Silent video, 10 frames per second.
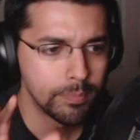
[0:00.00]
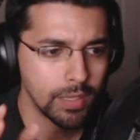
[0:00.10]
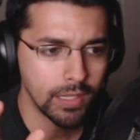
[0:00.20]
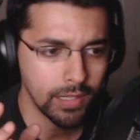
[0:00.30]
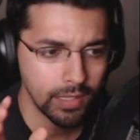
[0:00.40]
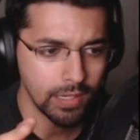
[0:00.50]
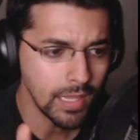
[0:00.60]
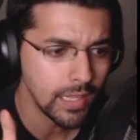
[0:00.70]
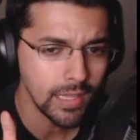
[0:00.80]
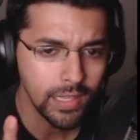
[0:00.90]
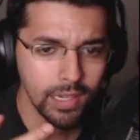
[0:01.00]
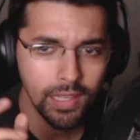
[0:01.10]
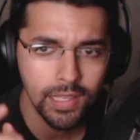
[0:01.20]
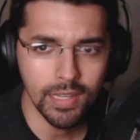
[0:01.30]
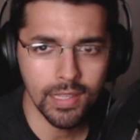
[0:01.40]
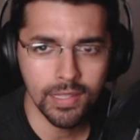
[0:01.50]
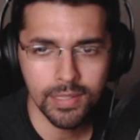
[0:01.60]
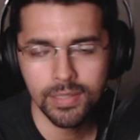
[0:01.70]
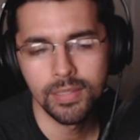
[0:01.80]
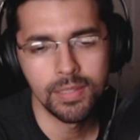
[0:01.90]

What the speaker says: ba da da da da,